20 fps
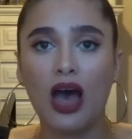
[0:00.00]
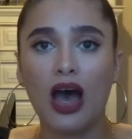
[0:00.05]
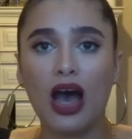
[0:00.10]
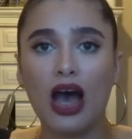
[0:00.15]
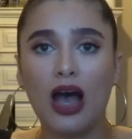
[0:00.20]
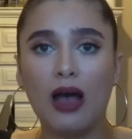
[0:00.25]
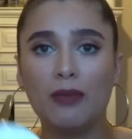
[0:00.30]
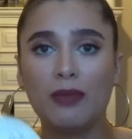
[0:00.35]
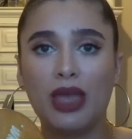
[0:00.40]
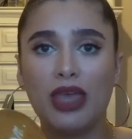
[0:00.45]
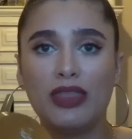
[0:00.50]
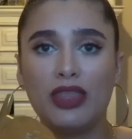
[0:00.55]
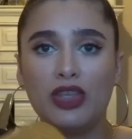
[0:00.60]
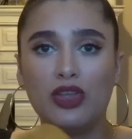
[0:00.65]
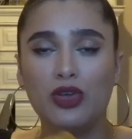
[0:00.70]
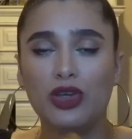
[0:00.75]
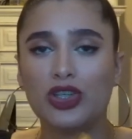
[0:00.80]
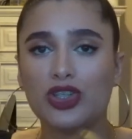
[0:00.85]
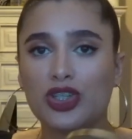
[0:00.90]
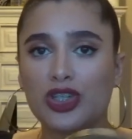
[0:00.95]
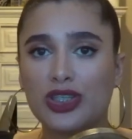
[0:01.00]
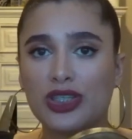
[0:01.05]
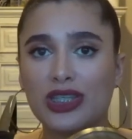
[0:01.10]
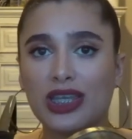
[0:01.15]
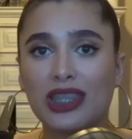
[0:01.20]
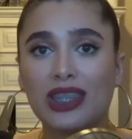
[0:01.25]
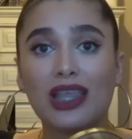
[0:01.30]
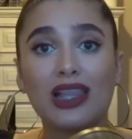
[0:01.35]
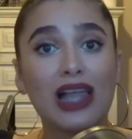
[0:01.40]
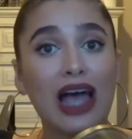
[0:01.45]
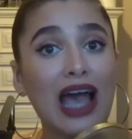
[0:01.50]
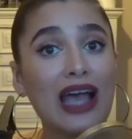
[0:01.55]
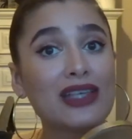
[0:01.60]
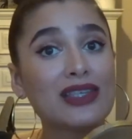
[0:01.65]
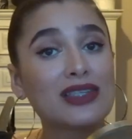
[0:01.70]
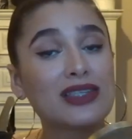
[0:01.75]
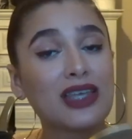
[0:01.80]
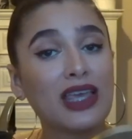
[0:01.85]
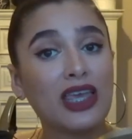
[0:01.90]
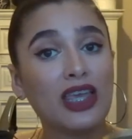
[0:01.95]
Um, and then you can just stick the
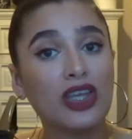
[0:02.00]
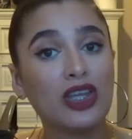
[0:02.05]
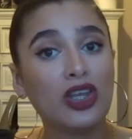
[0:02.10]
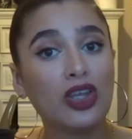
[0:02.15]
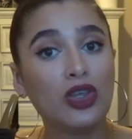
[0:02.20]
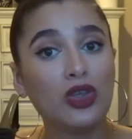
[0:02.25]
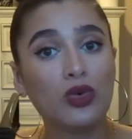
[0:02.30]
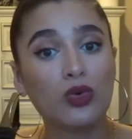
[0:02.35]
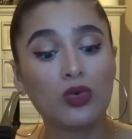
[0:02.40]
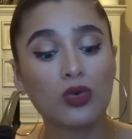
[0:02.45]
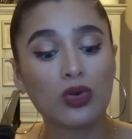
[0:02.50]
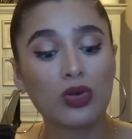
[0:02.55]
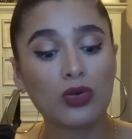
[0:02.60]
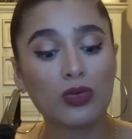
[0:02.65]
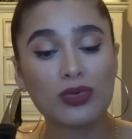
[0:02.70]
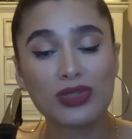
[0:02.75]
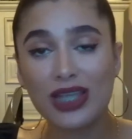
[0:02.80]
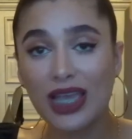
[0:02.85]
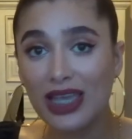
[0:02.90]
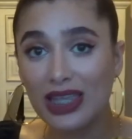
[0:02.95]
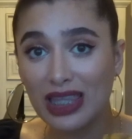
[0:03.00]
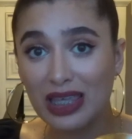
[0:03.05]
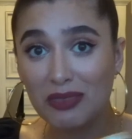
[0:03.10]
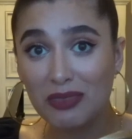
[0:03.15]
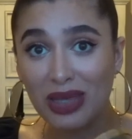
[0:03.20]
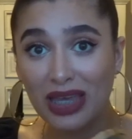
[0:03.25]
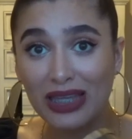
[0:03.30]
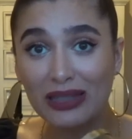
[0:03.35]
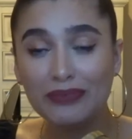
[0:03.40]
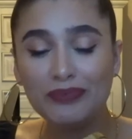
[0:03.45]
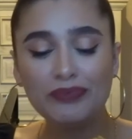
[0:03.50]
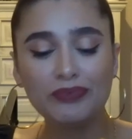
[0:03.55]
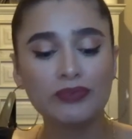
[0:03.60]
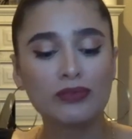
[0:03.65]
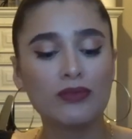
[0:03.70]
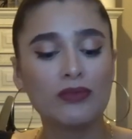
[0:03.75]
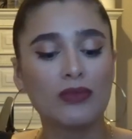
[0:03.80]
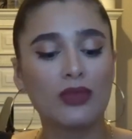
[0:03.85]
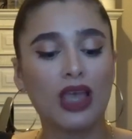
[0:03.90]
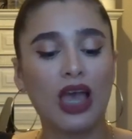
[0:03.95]
glass in your recycling bin.
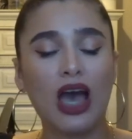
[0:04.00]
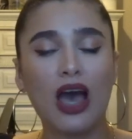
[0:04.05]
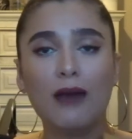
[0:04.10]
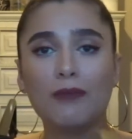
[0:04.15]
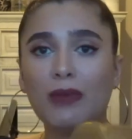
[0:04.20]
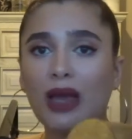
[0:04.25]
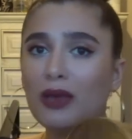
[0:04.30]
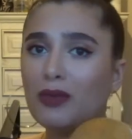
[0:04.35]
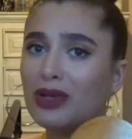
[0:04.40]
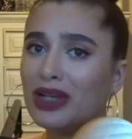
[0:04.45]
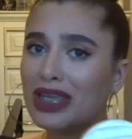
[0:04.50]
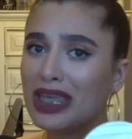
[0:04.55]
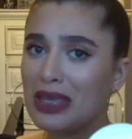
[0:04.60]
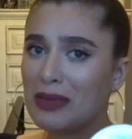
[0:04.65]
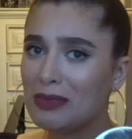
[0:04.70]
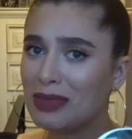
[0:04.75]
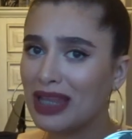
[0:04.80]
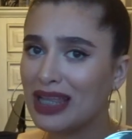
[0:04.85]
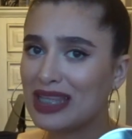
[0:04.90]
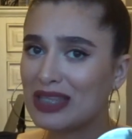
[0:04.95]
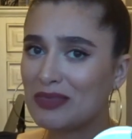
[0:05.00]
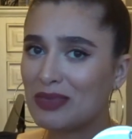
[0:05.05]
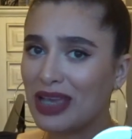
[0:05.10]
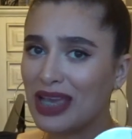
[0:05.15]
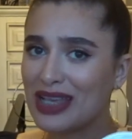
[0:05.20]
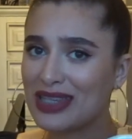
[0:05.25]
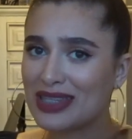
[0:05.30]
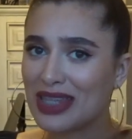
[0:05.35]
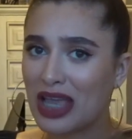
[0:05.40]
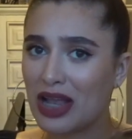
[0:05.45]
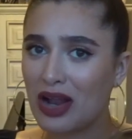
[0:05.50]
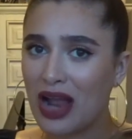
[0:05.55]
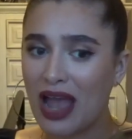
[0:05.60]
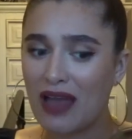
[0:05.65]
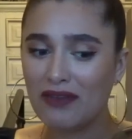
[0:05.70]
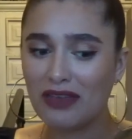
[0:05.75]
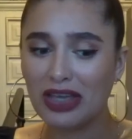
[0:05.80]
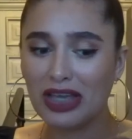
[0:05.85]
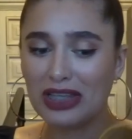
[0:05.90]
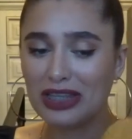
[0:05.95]
Um, might want to keep lids because they're
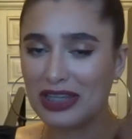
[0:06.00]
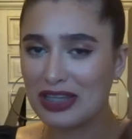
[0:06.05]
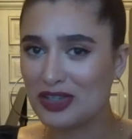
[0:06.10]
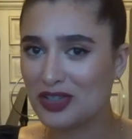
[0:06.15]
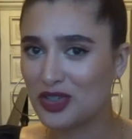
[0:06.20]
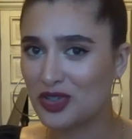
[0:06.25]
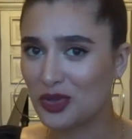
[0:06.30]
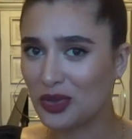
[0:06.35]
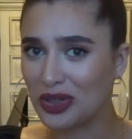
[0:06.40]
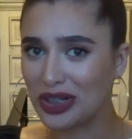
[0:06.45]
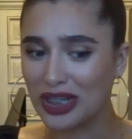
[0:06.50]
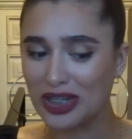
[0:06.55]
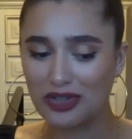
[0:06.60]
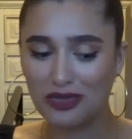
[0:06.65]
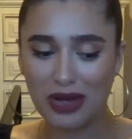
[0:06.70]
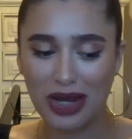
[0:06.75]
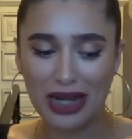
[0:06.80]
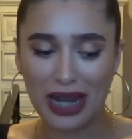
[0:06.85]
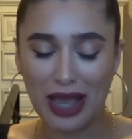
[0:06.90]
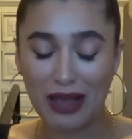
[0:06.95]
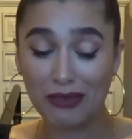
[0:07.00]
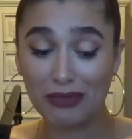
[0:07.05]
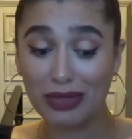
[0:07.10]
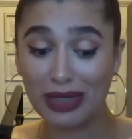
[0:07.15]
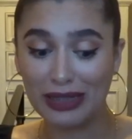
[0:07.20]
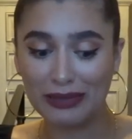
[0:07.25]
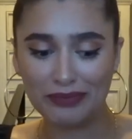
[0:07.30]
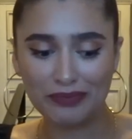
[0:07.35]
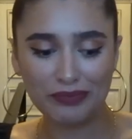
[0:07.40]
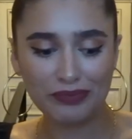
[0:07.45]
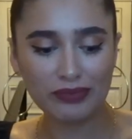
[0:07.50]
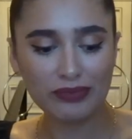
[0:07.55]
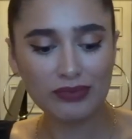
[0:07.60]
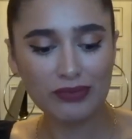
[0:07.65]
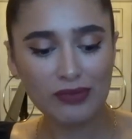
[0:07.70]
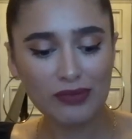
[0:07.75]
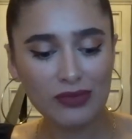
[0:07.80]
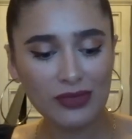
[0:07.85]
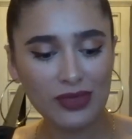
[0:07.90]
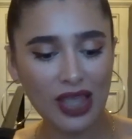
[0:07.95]
having a lid shortage right now, but
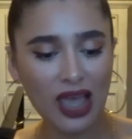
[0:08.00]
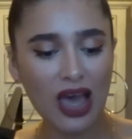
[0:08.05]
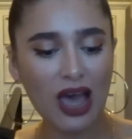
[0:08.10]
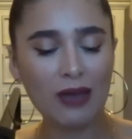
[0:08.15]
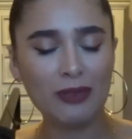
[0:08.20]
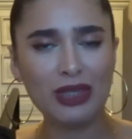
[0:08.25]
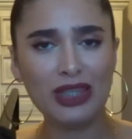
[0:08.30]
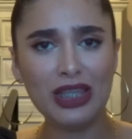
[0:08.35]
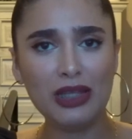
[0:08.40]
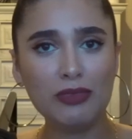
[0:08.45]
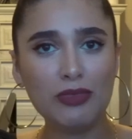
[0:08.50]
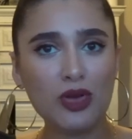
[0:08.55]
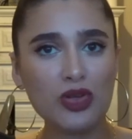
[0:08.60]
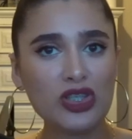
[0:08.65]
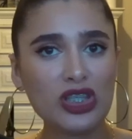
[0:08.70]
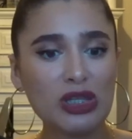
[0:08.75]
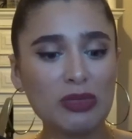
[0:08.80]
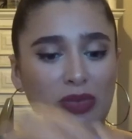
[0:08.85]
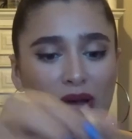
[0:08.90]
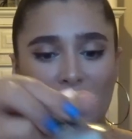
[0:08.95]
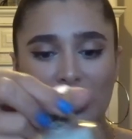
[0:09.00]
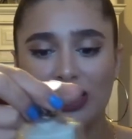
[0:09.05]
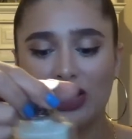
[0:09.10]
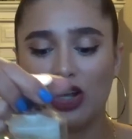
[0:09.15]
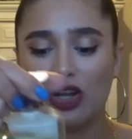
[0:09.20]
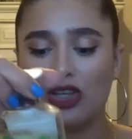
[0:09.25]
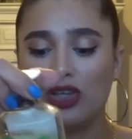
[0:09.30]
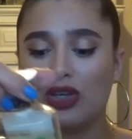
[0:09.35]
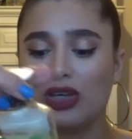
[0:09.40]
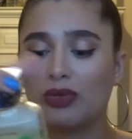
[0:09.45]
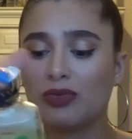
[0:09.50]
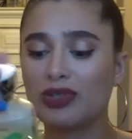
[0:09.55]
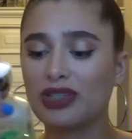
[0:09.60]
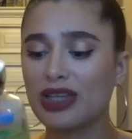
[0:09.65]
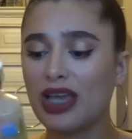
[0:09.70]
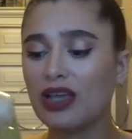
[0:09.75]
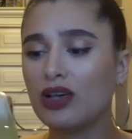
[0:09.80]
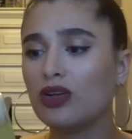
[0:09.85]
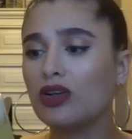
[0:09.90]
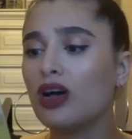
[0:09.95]
um, and then most of the body care you can
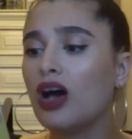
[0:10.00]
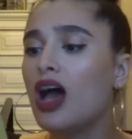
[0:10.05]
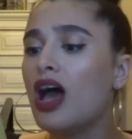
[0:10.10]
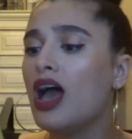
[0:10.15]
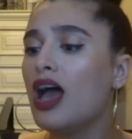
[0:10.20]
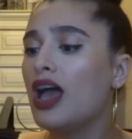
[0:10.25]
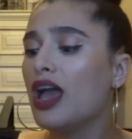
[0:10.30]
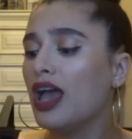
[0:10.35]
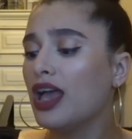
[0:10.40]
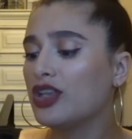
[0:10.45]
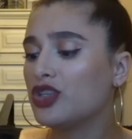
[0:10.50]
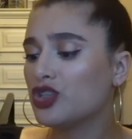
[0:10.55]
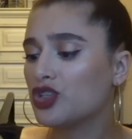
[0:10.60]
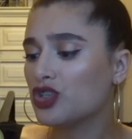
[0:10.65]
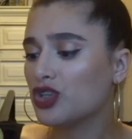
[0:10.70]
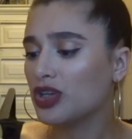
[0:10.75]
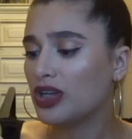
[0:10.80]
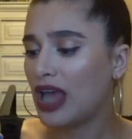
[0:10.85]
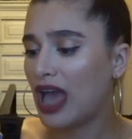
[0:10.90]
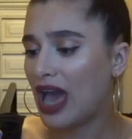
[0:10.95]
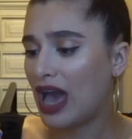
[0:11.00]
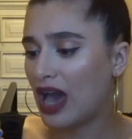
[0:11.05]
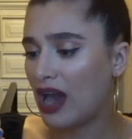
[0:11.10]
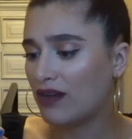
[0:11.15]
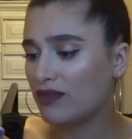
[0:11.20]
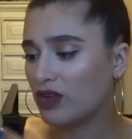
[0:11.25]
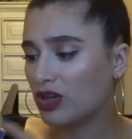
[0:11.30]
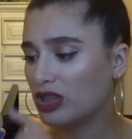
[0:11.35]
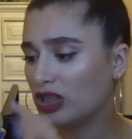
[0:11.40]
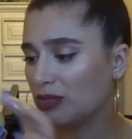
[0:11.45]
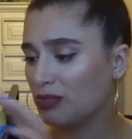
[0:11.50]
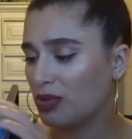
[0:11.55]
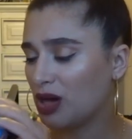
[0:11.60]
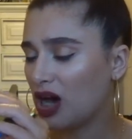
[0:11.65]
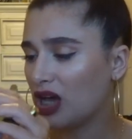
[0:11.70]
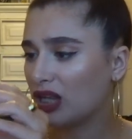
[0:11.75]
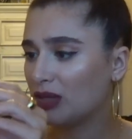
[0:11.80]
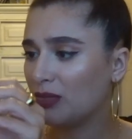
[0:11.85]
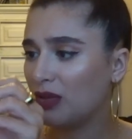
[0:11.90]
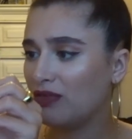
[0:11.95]
recycle. It should have on the
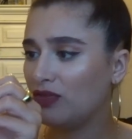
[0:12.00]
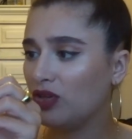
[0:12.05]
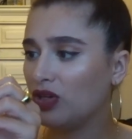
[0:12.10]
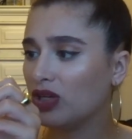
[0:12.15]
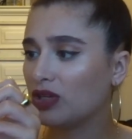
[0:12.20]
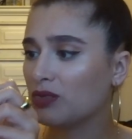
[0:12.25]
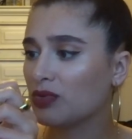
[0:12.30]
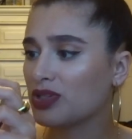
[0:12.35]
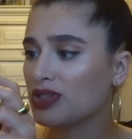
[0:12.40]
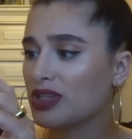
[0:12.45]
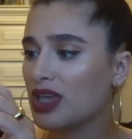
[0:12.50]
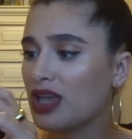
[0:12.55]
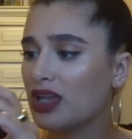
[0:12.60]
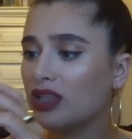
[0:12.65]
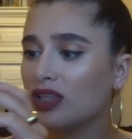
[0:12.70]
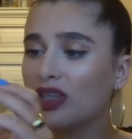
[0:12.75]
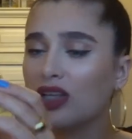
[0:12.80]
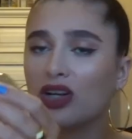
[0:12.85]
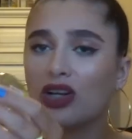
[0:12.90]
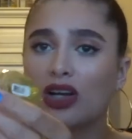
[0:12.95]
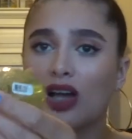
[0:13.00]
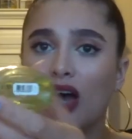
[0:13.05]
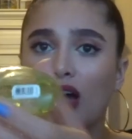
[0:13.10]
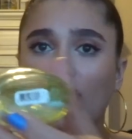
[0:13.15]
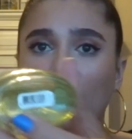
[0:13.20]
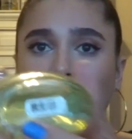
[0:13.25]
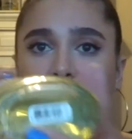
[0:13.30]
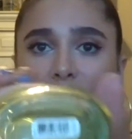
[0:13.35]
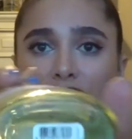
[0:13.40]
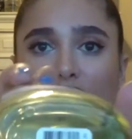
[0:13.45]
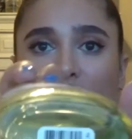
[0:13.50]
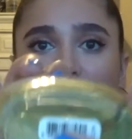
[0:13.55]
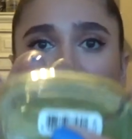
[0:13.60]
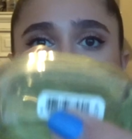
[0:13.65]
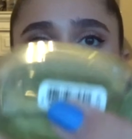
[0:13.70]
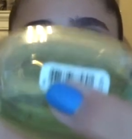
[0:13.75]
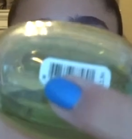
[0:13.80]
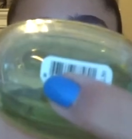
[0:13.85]
bottom if you can recycle it or not, like this